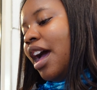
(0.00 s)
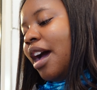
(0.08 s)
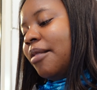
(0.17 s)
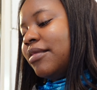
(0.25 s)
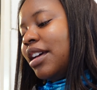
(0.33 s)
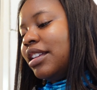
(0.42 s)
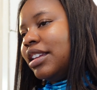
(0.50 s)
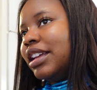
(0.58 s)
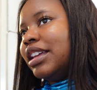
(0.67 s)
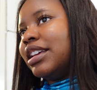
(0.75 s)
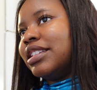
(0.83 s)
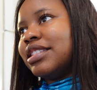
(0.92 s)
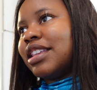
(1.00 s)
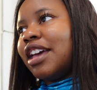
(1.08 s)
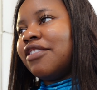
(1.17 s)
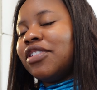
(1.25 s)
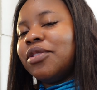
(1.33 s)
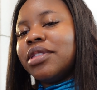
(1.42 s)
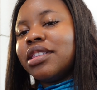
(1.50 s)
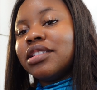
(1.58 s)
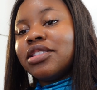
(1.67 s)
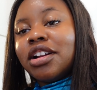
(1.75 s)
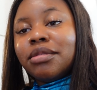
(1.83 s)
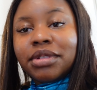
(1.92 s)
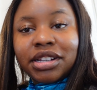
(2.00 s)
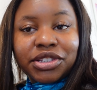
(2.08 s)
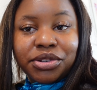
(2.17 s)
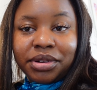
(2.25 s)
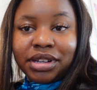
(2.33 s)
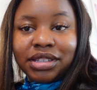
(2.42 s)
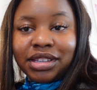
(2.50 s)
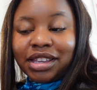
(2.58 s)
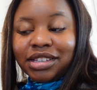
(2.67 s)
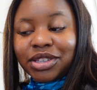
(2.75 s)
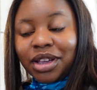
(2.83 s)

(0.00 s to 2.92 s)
I'm not like savvy with the Starbucks drinks yet,